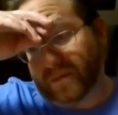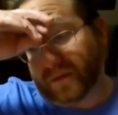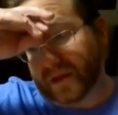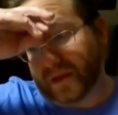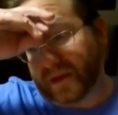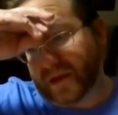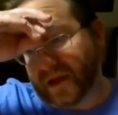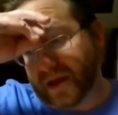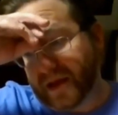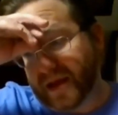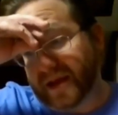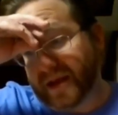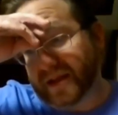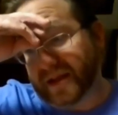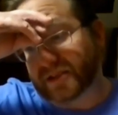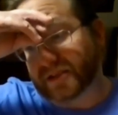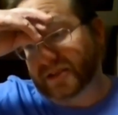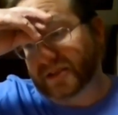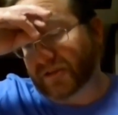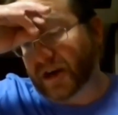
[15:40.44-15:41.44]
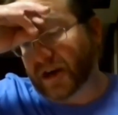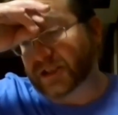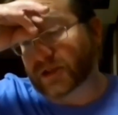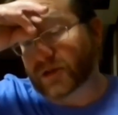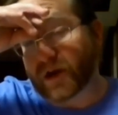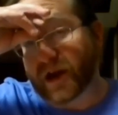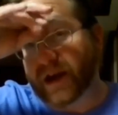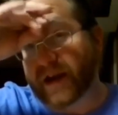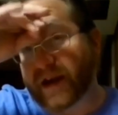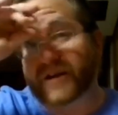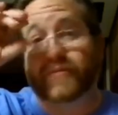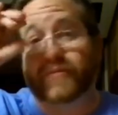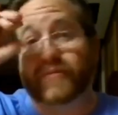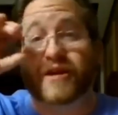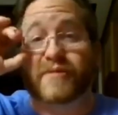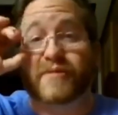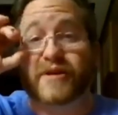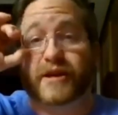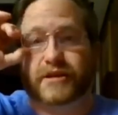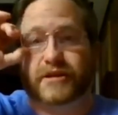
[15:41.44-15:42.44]
It's frustrating to me
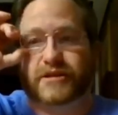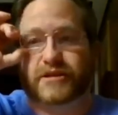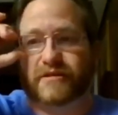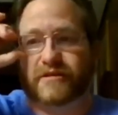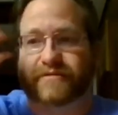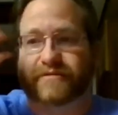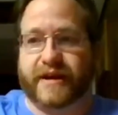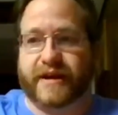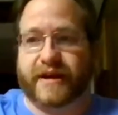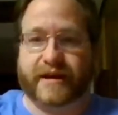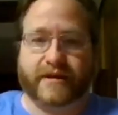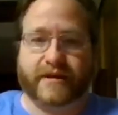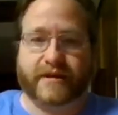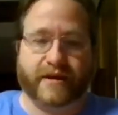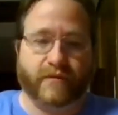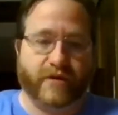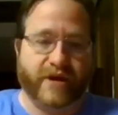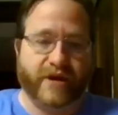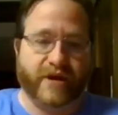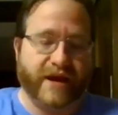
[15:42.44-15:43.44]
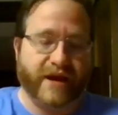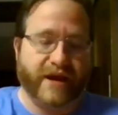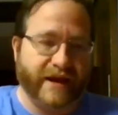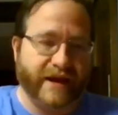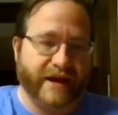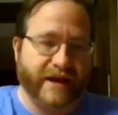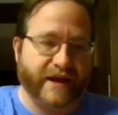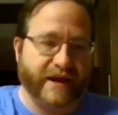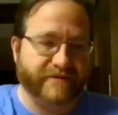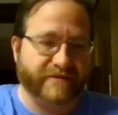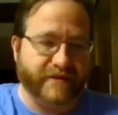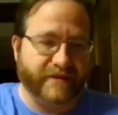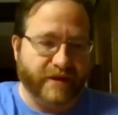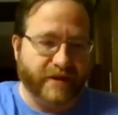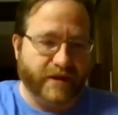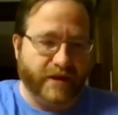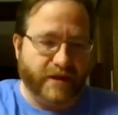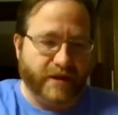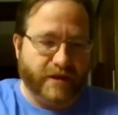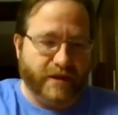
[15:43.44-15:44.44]
because of the fact that we have
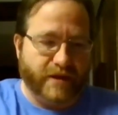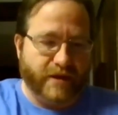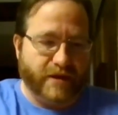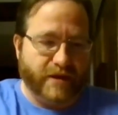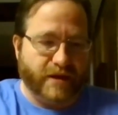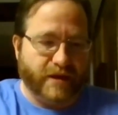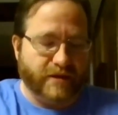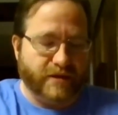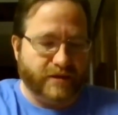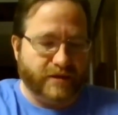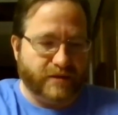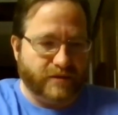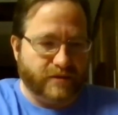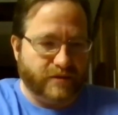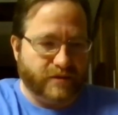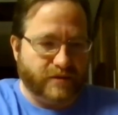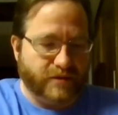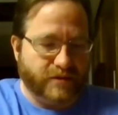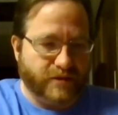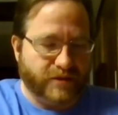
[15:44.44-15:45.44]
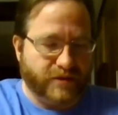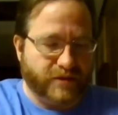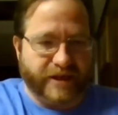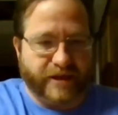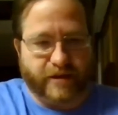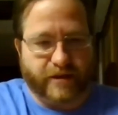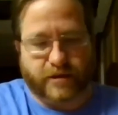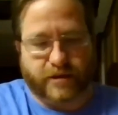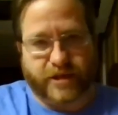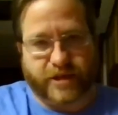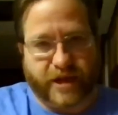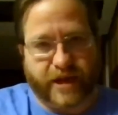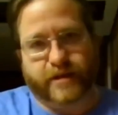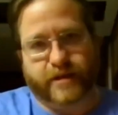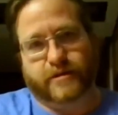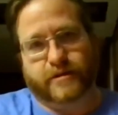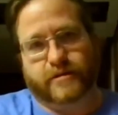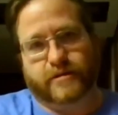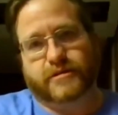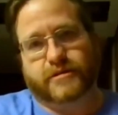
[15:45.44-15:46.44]
Senator
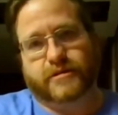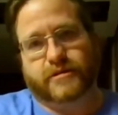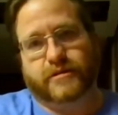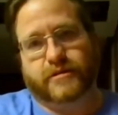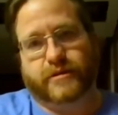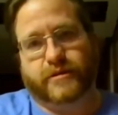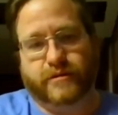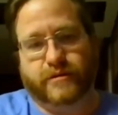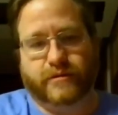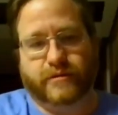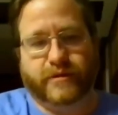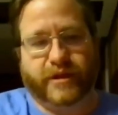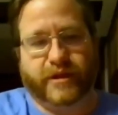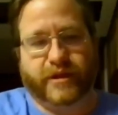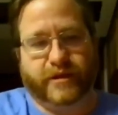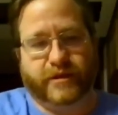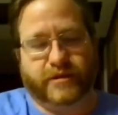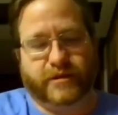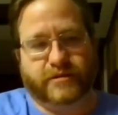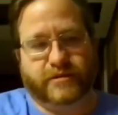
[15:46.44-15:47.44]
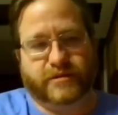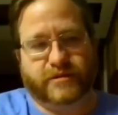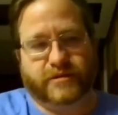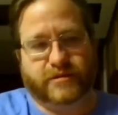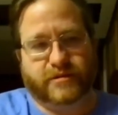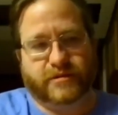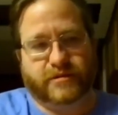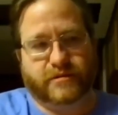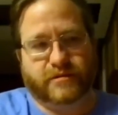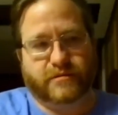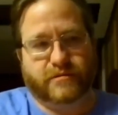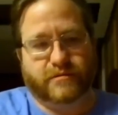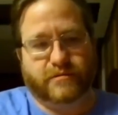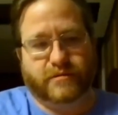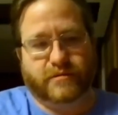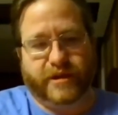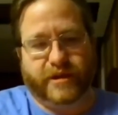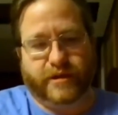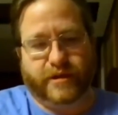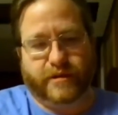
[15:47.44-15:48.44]
Sanders, who is
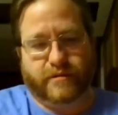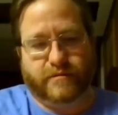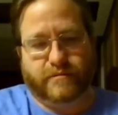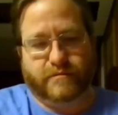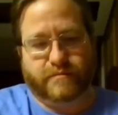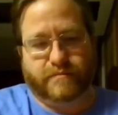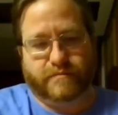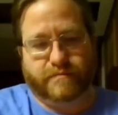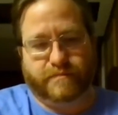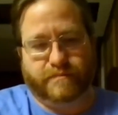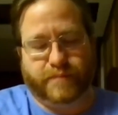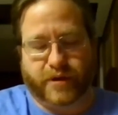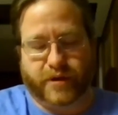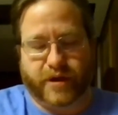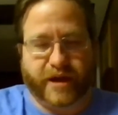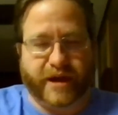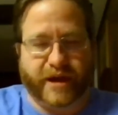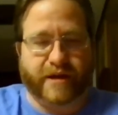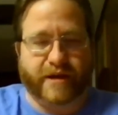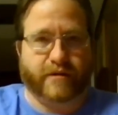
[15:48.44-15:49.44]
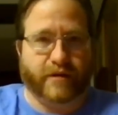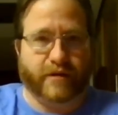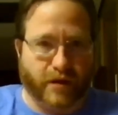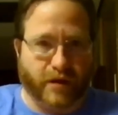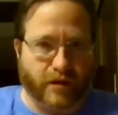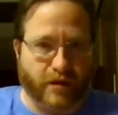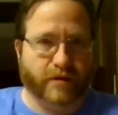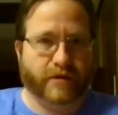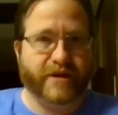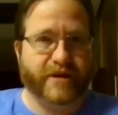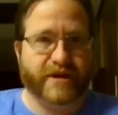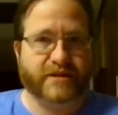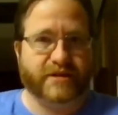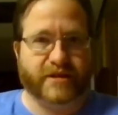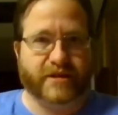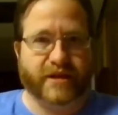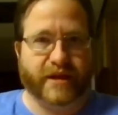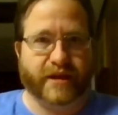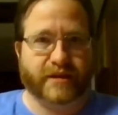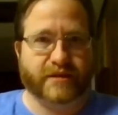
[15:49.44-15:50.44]
putting out all these
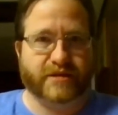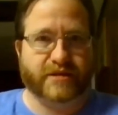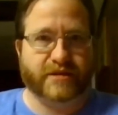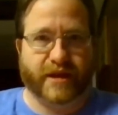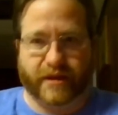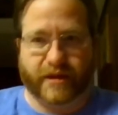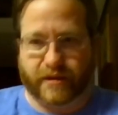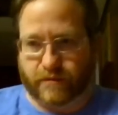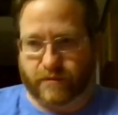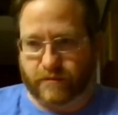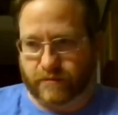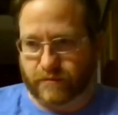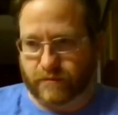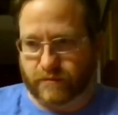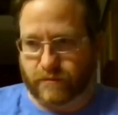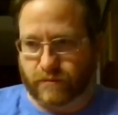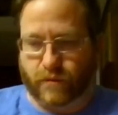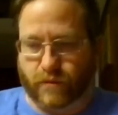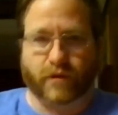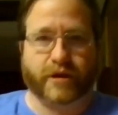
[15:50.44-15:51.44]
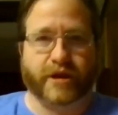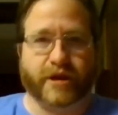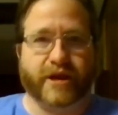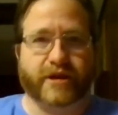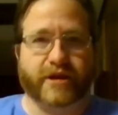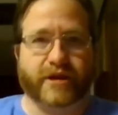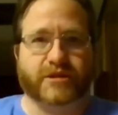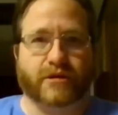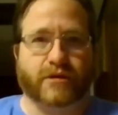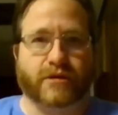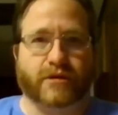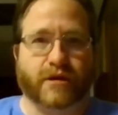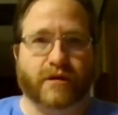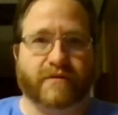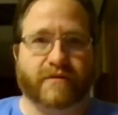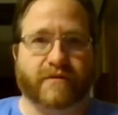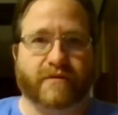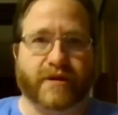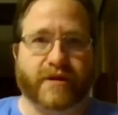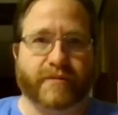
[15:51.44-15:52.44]
things and working so hard
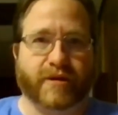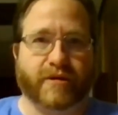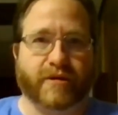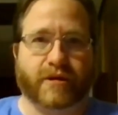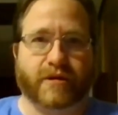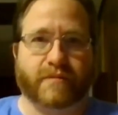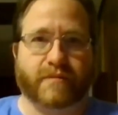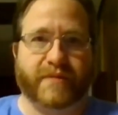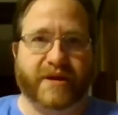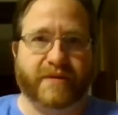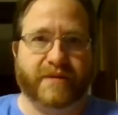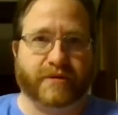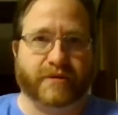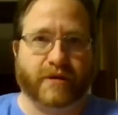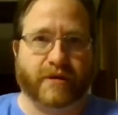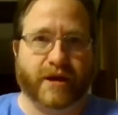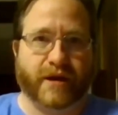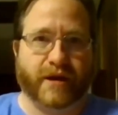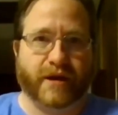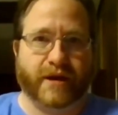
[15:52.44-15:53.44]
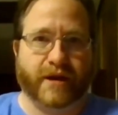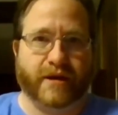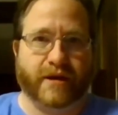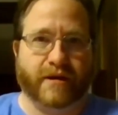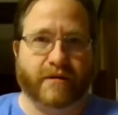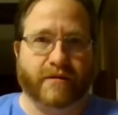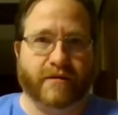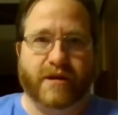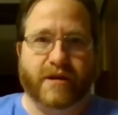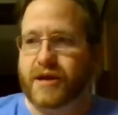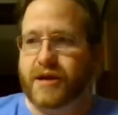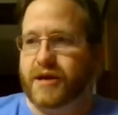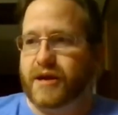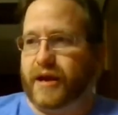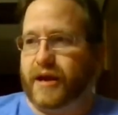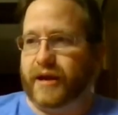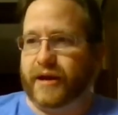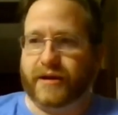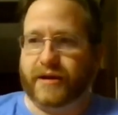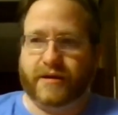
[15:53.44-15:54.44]
for the American people right now.
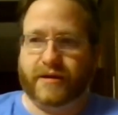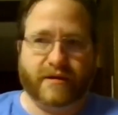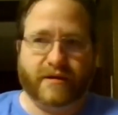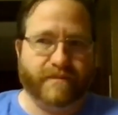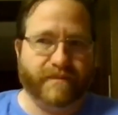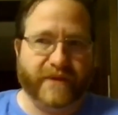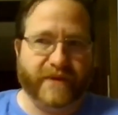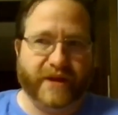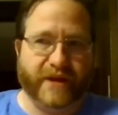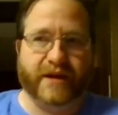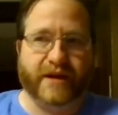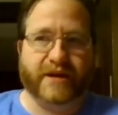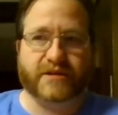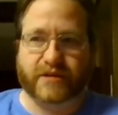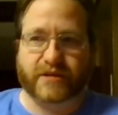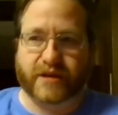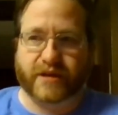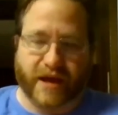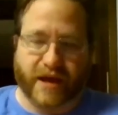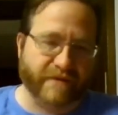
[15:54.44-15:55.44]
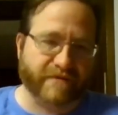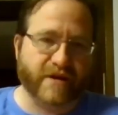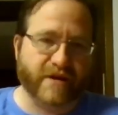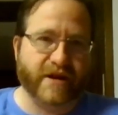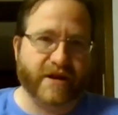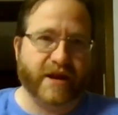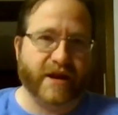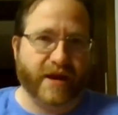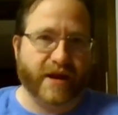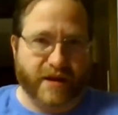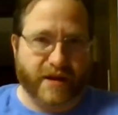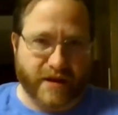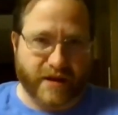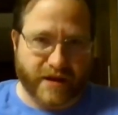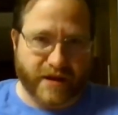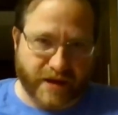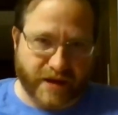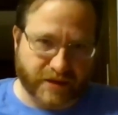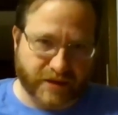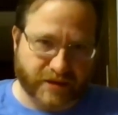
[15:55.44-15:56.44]
And honestly, every day
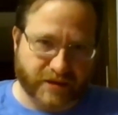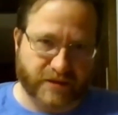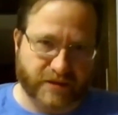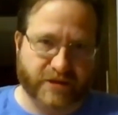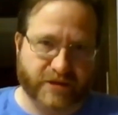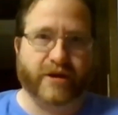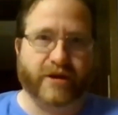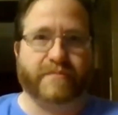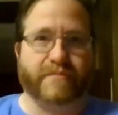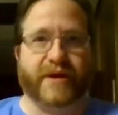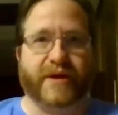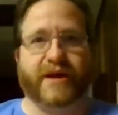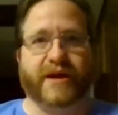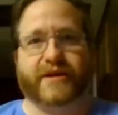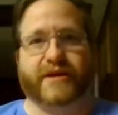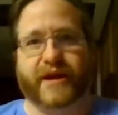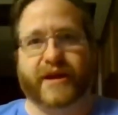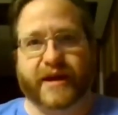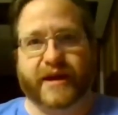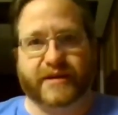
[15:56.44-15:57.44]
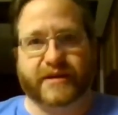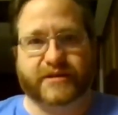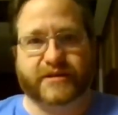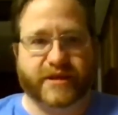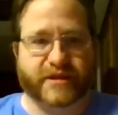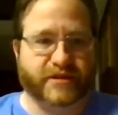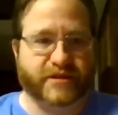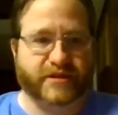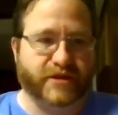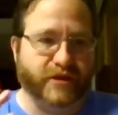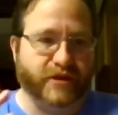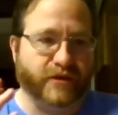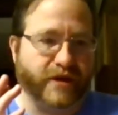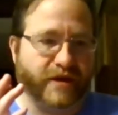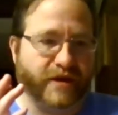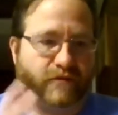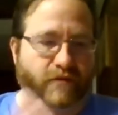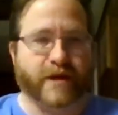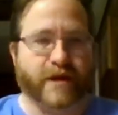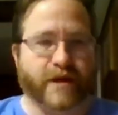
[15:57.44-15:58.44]
he's doing podcasts, he's doing
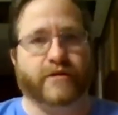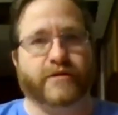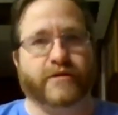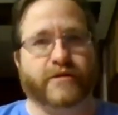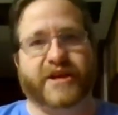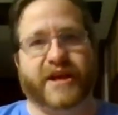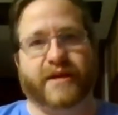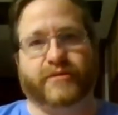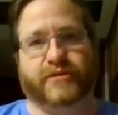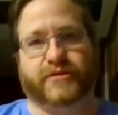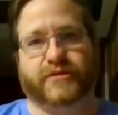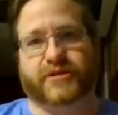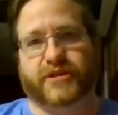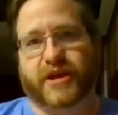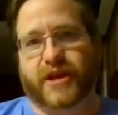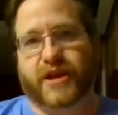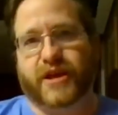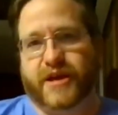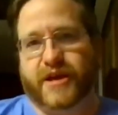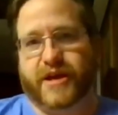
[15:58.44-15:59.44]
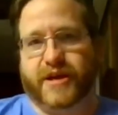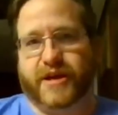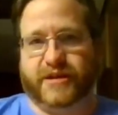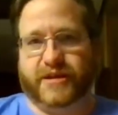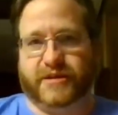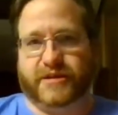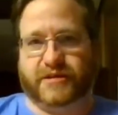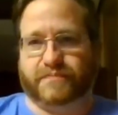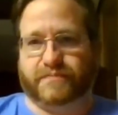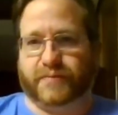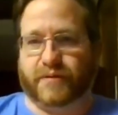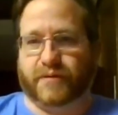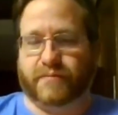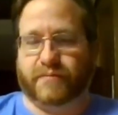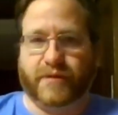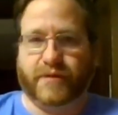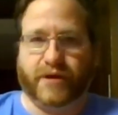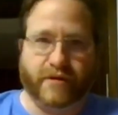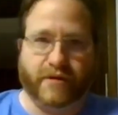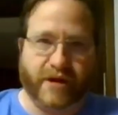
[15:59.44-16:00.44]
roundtables, he's
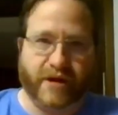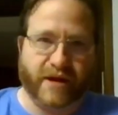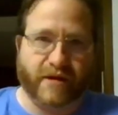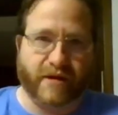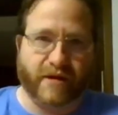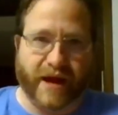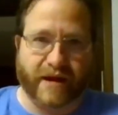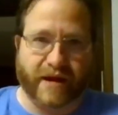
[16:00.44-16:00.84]
promoting how